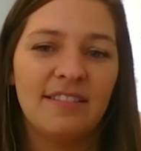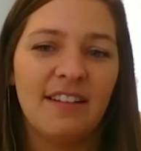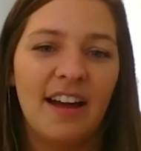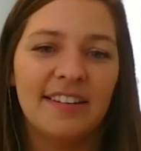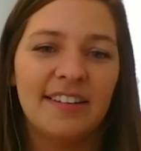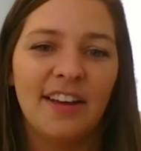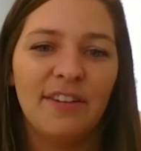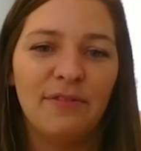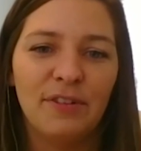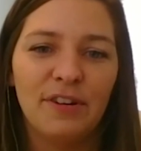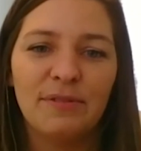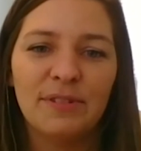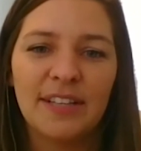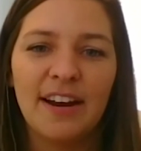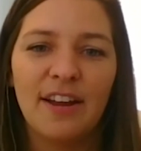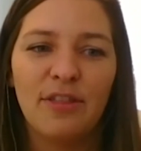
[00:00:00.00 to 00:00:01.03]
got debt free,
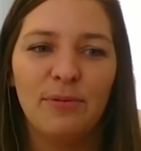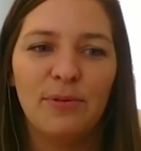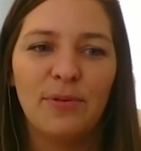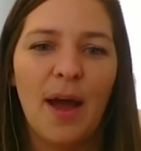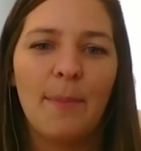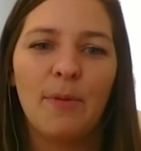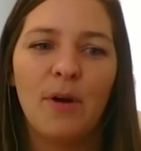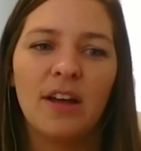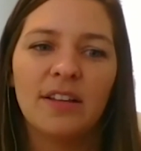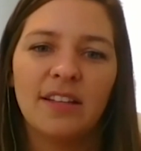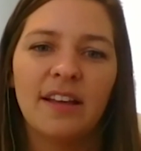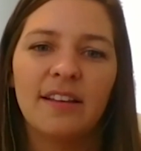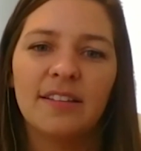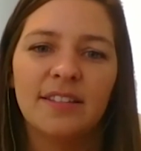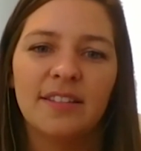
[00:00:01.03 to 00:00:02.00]
was kind of through that process.